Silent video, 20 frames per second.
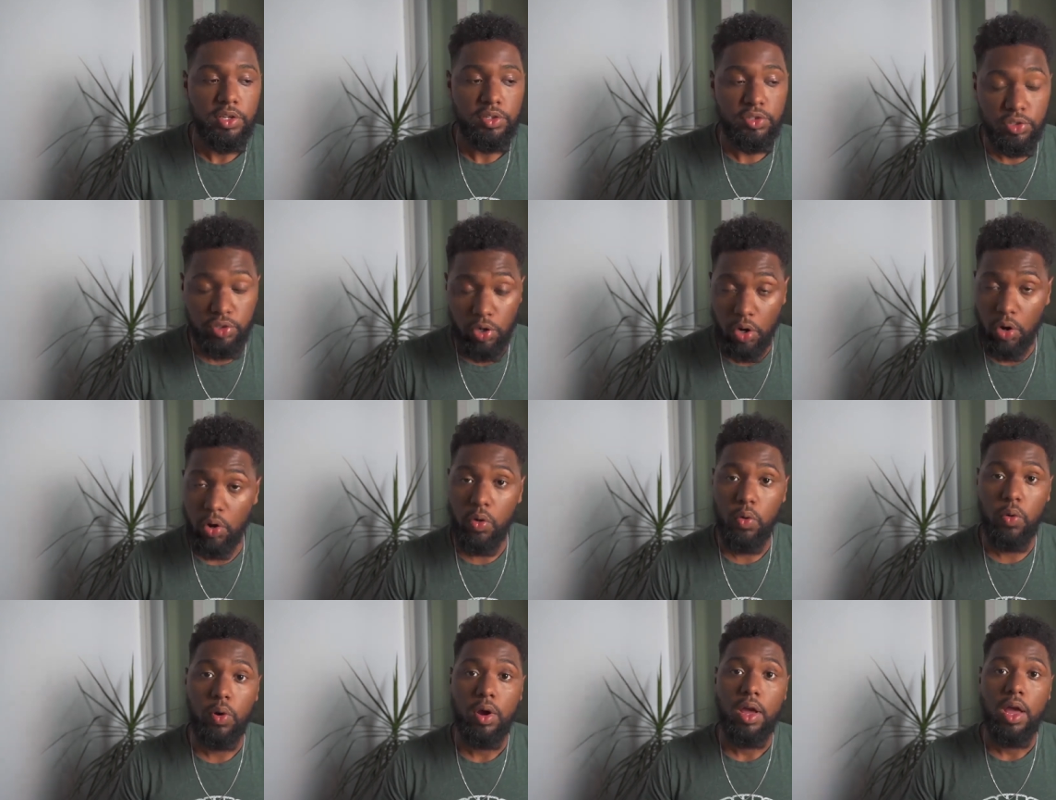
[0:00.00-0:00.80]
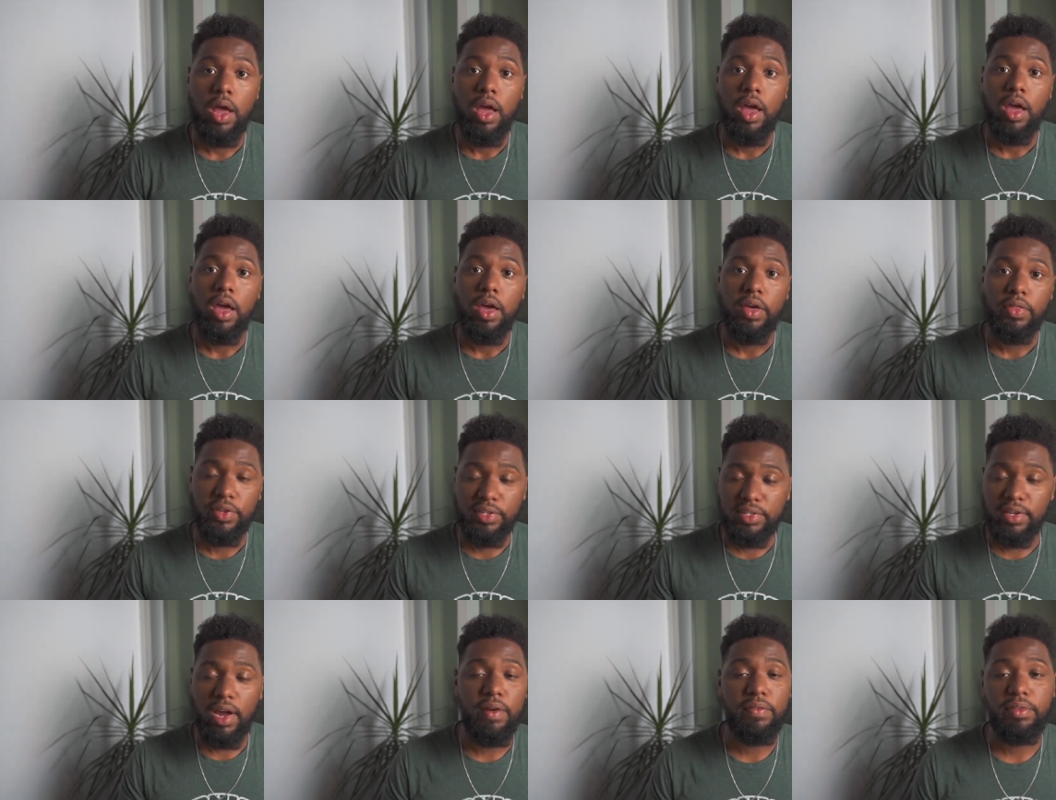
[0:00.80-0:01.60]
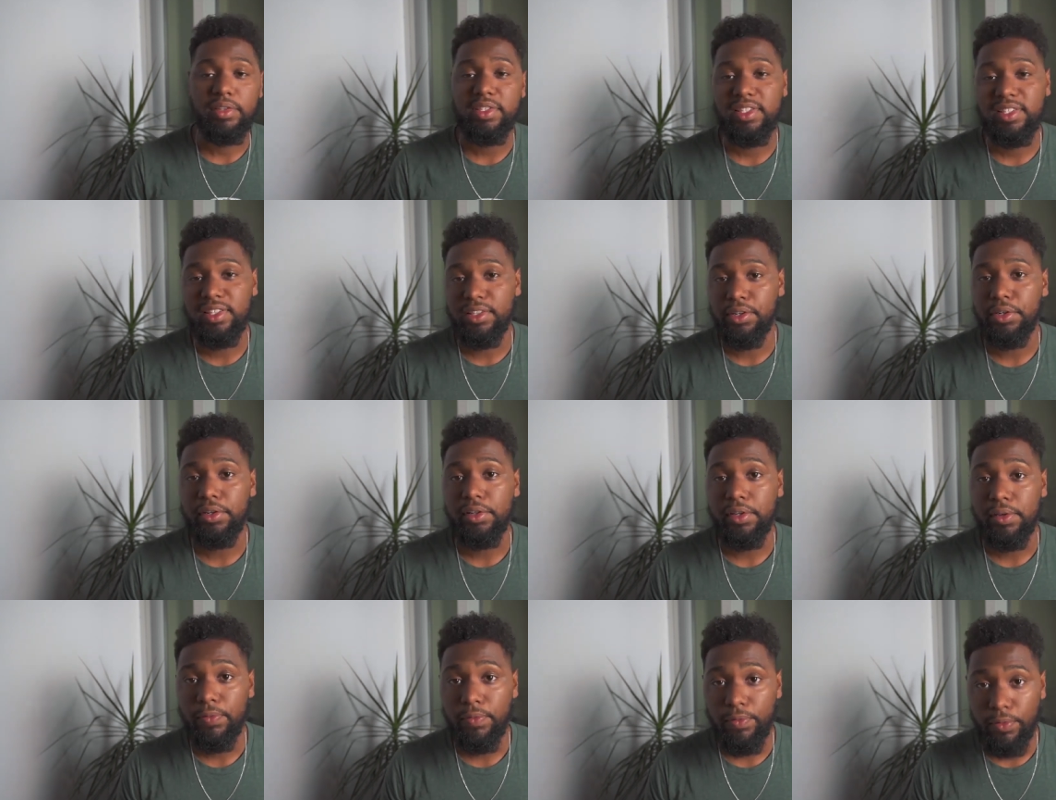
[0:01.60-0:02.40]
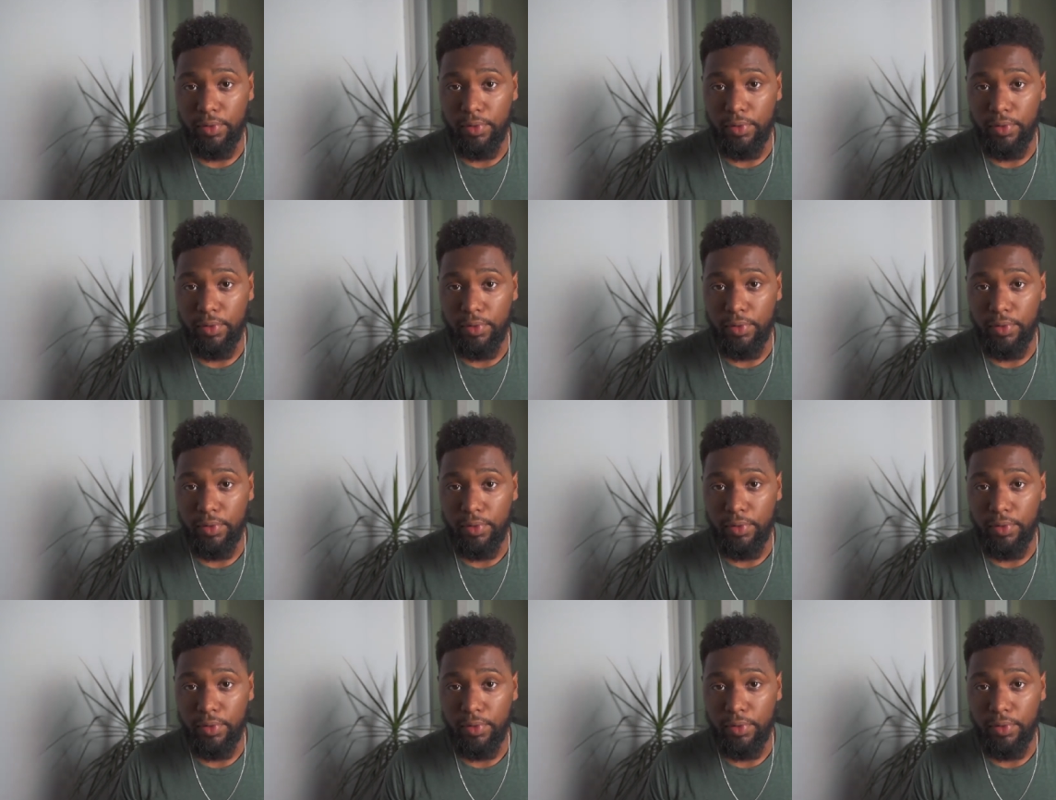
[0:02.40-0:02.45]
So this conference is literally